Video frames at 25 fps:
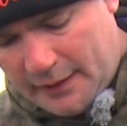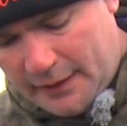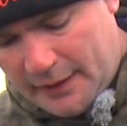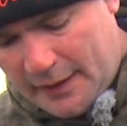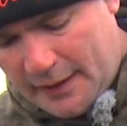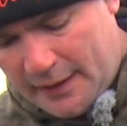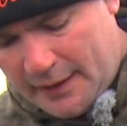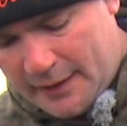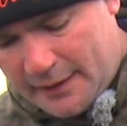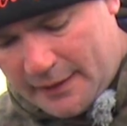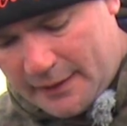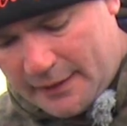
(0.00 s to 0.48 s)

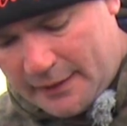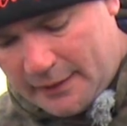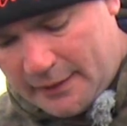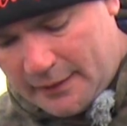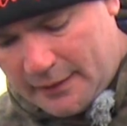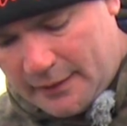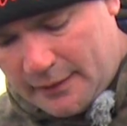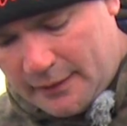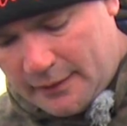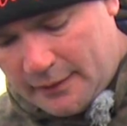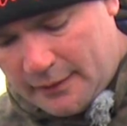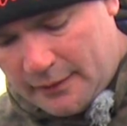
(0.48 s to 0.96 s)
It's
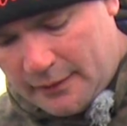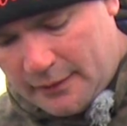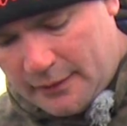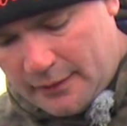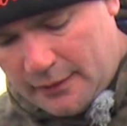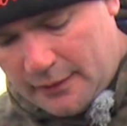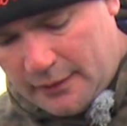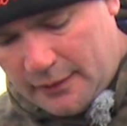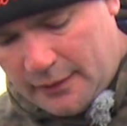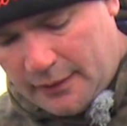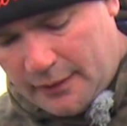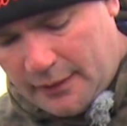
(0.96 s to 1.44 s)

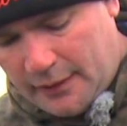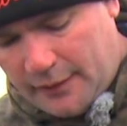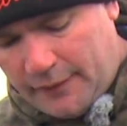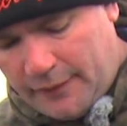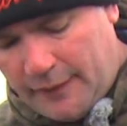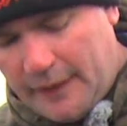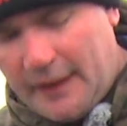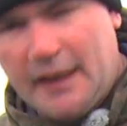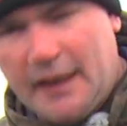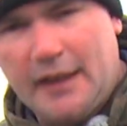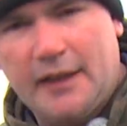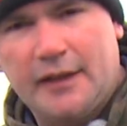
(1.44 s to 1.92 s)
a
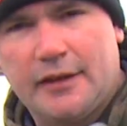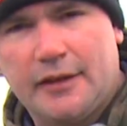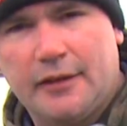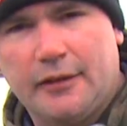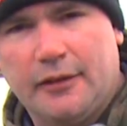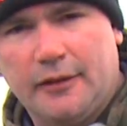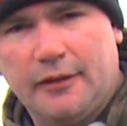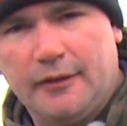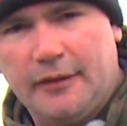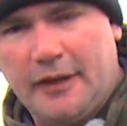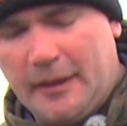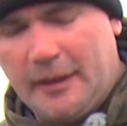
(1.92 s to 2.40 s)
fairly
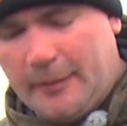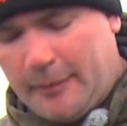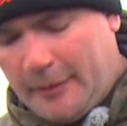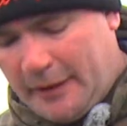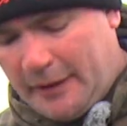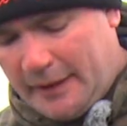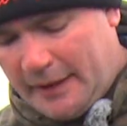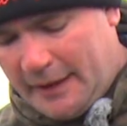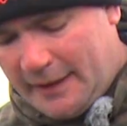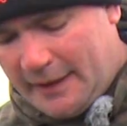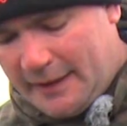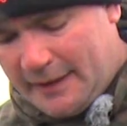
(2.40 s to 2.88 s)
short rig, but
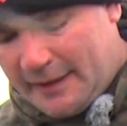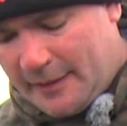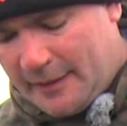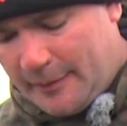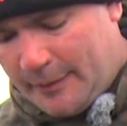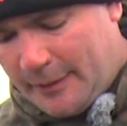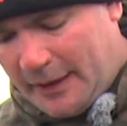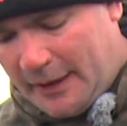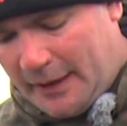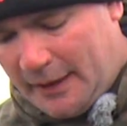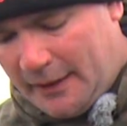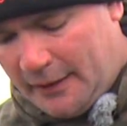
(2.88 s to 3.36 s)
it needs to
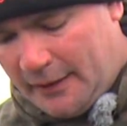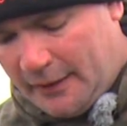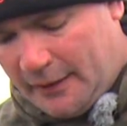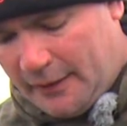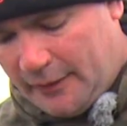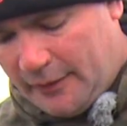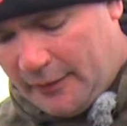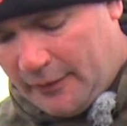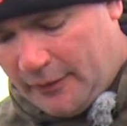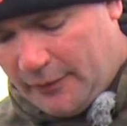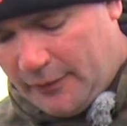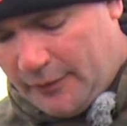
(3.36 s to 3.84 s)
be,
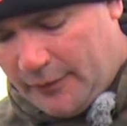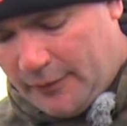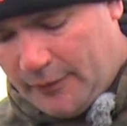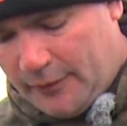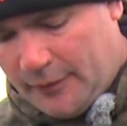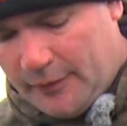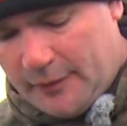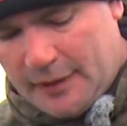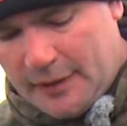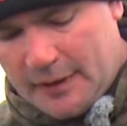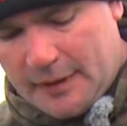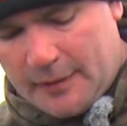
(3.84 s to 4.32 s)

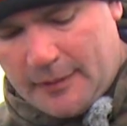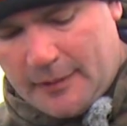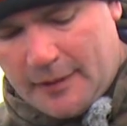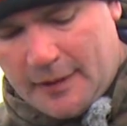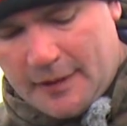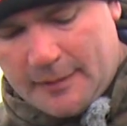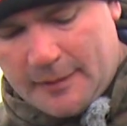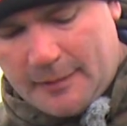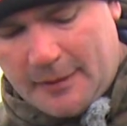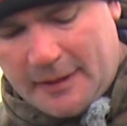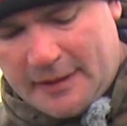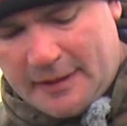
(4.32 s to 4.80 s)

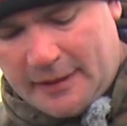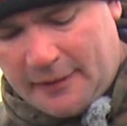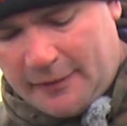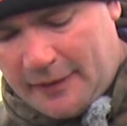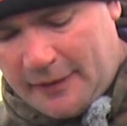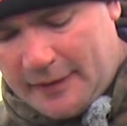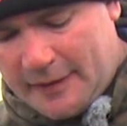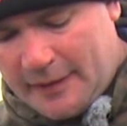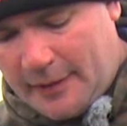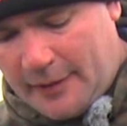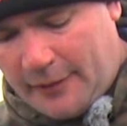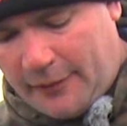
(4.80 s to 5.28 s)
especially for
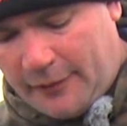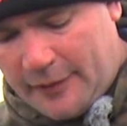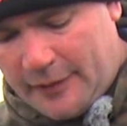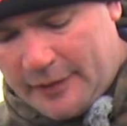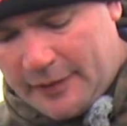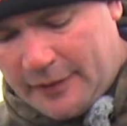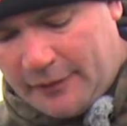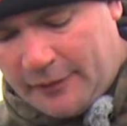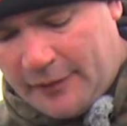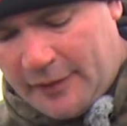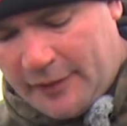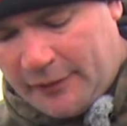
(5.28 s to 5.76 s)
the type of
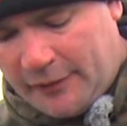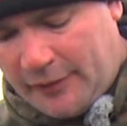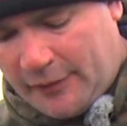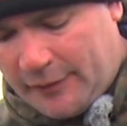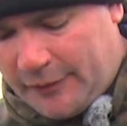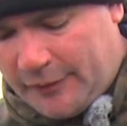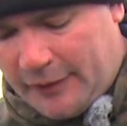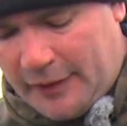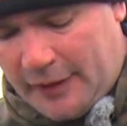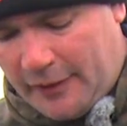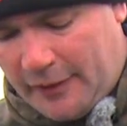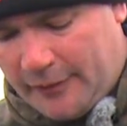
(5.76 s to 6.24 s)
fish I fish for.
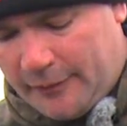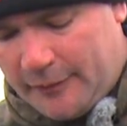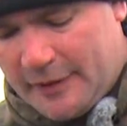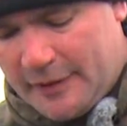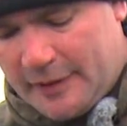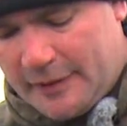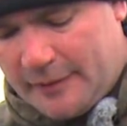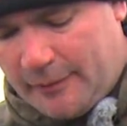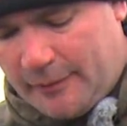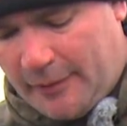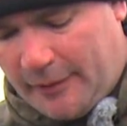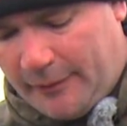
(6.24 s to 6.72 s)
You know,
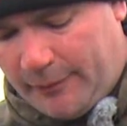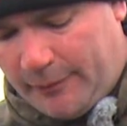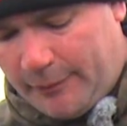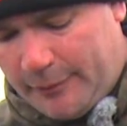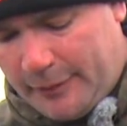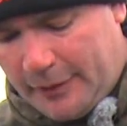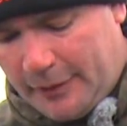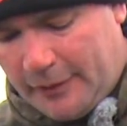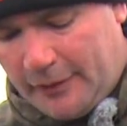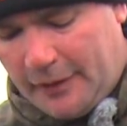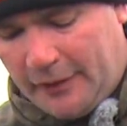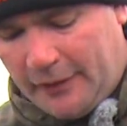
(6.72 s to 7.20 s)
I'm
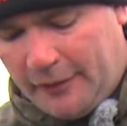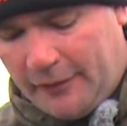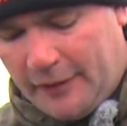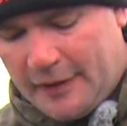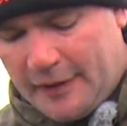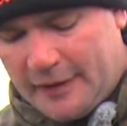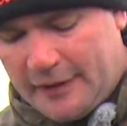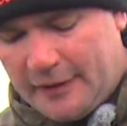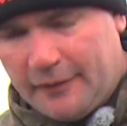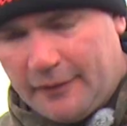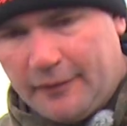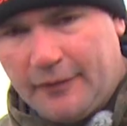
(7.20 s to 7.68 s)
purely
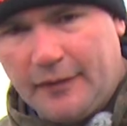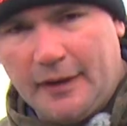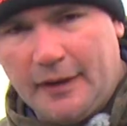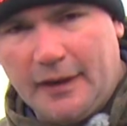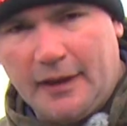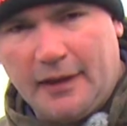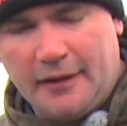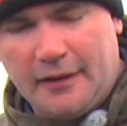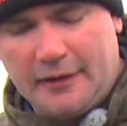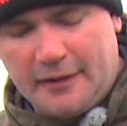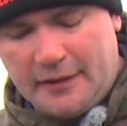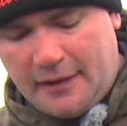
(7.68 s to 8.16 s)
fishing for
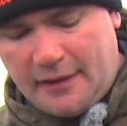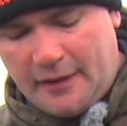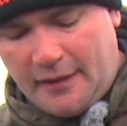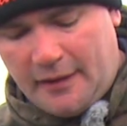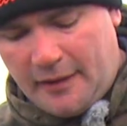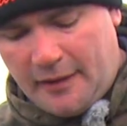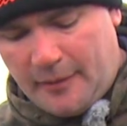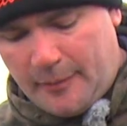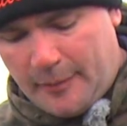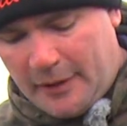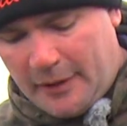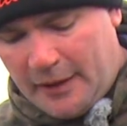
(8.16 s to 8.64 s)
large
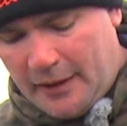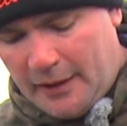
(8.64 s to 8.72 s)
carp.